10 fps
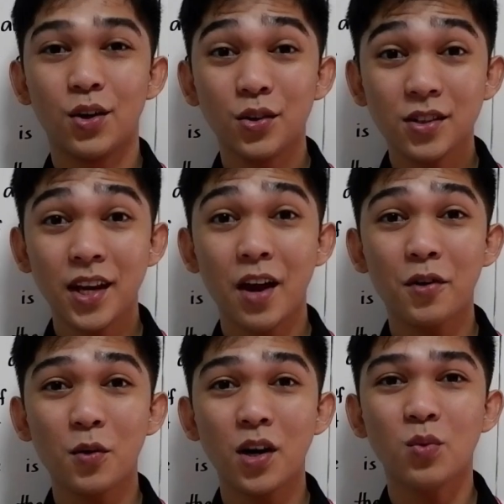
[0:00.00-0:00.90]
Good day
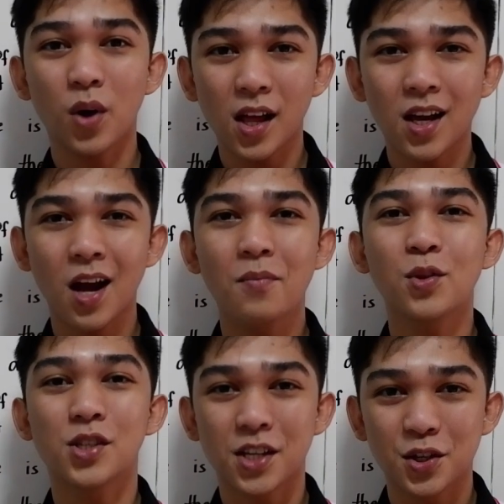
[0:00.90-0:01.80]
everyone,
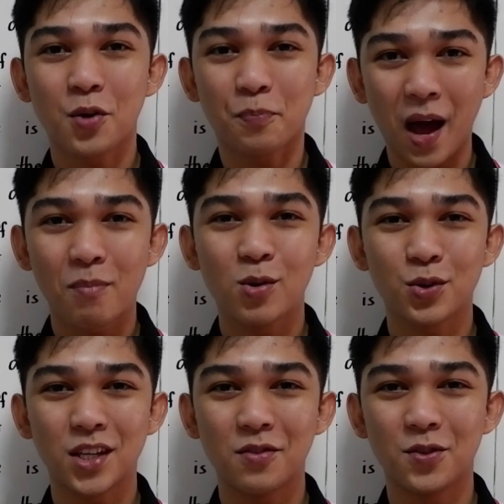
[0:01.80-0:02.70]
welcome to Senior
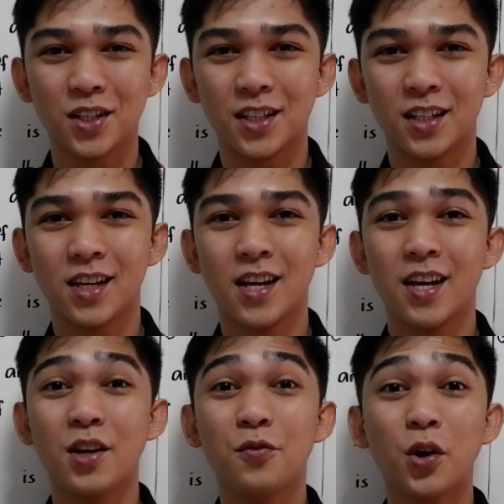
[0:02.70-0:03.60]
Pablo TV.
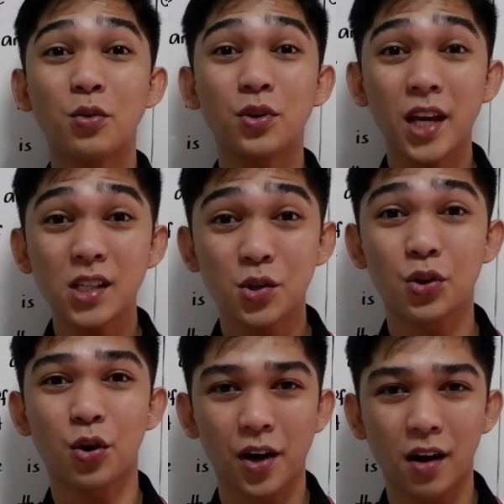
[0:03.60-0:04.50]
And for today's
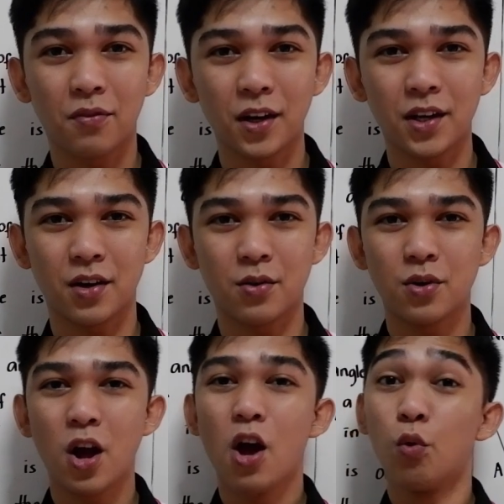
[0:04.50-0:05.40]
tutorial
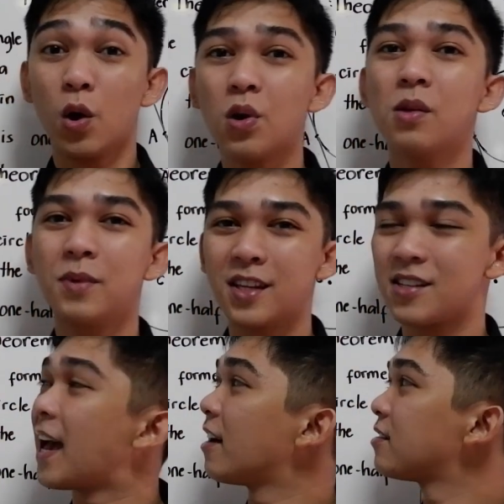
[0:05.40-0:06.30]
video, we will be
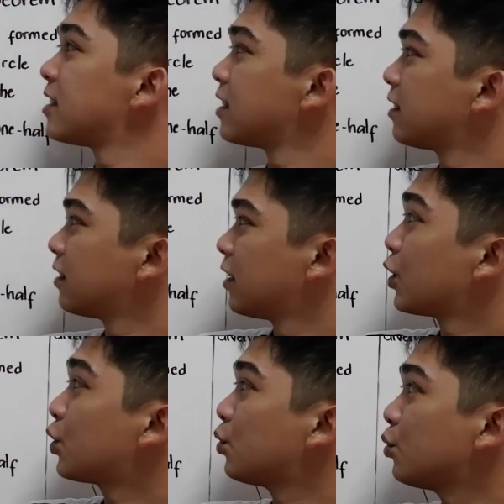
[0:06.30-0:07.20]
discussing
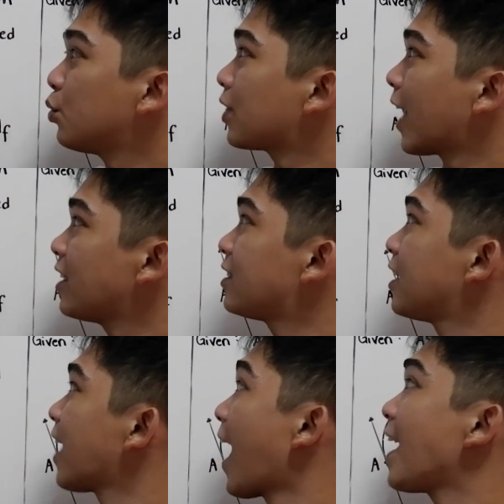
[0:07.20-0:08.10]
two
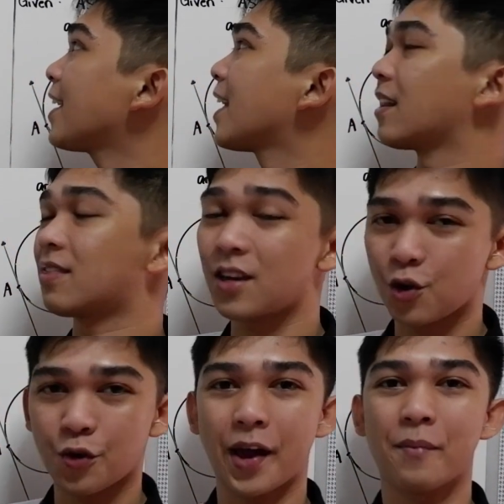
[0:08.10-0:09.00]
tangent angle
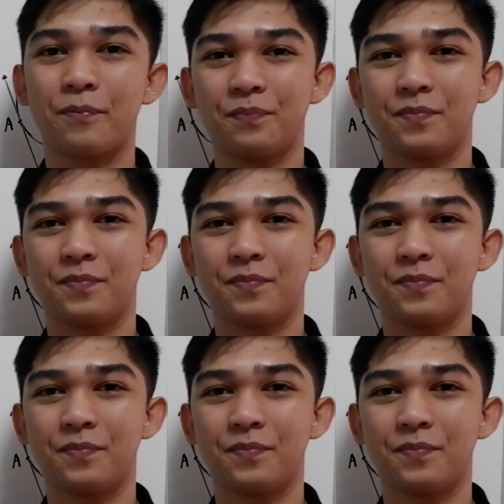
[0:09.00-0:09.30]
theorem.